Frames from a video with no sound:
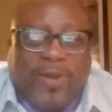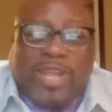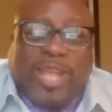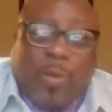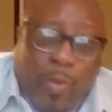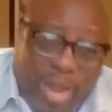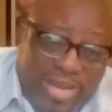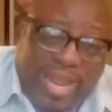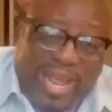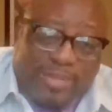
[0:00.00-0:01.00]
I don't care
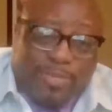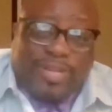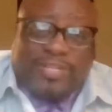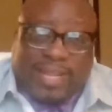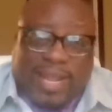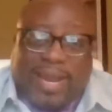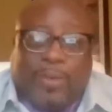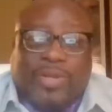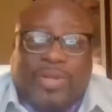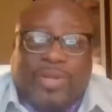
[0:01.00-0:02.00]
what they asked me to sign, I
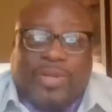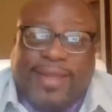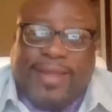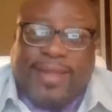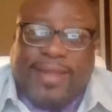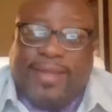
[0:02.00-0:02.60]
was signing.